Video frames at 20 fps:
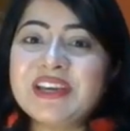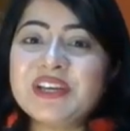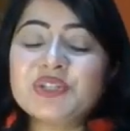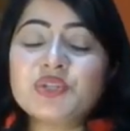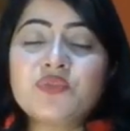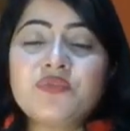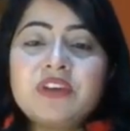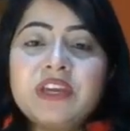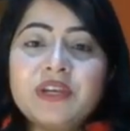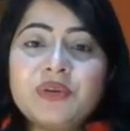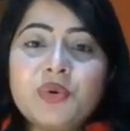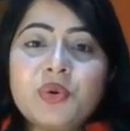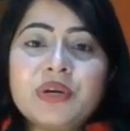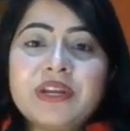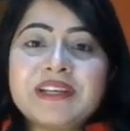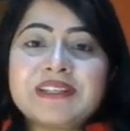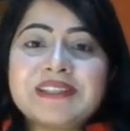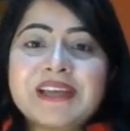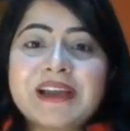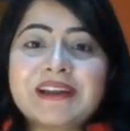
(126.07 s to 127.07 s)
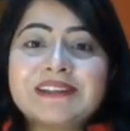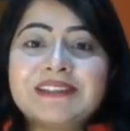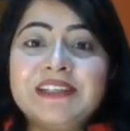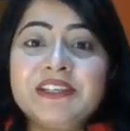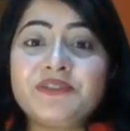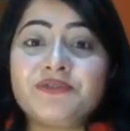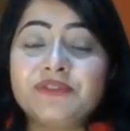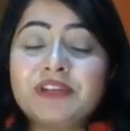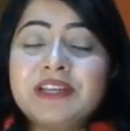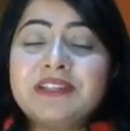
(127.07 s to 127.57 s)
So we don't
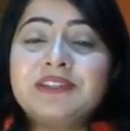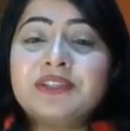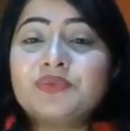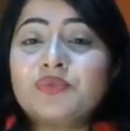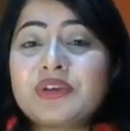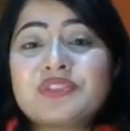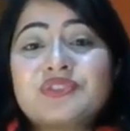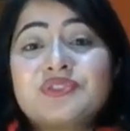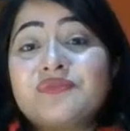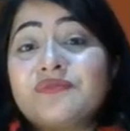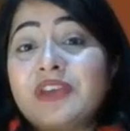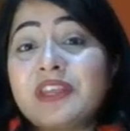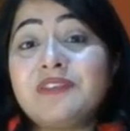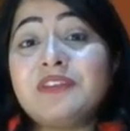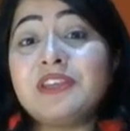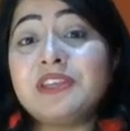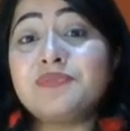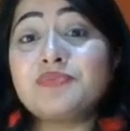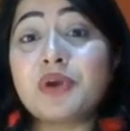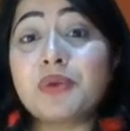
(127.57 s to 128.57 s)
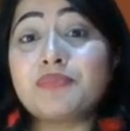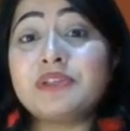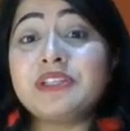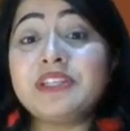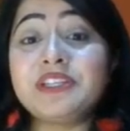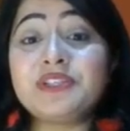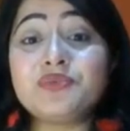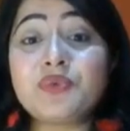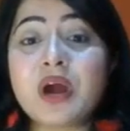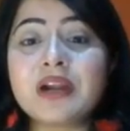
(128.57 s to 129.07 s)
exactly read the question very, very
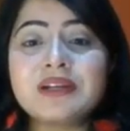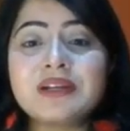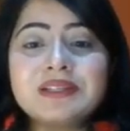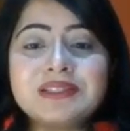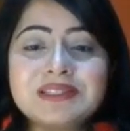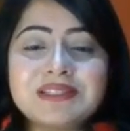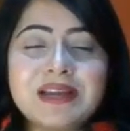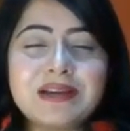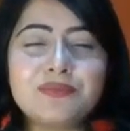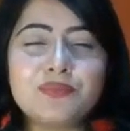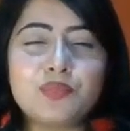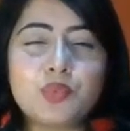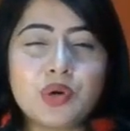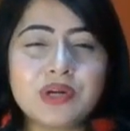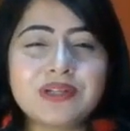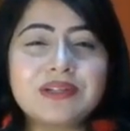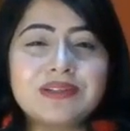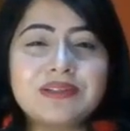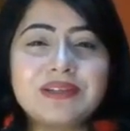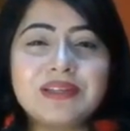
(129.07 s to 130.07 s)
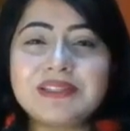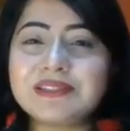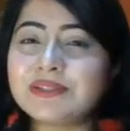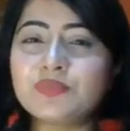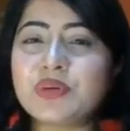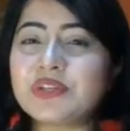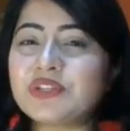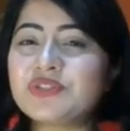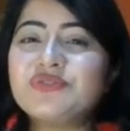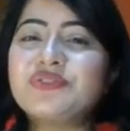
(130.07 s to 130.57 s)
properly to understand what is the
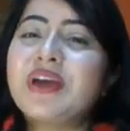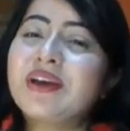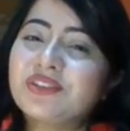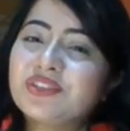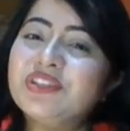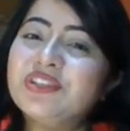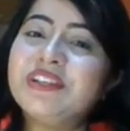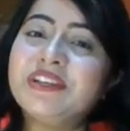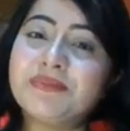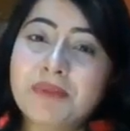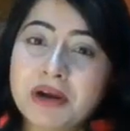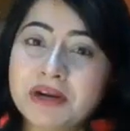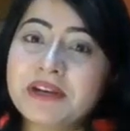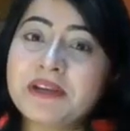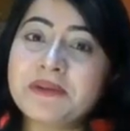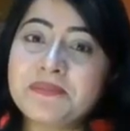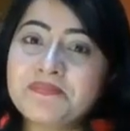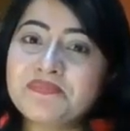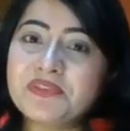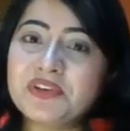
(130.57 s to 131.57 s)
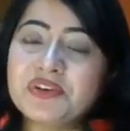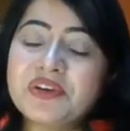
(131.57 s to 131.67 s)
question actually demanding.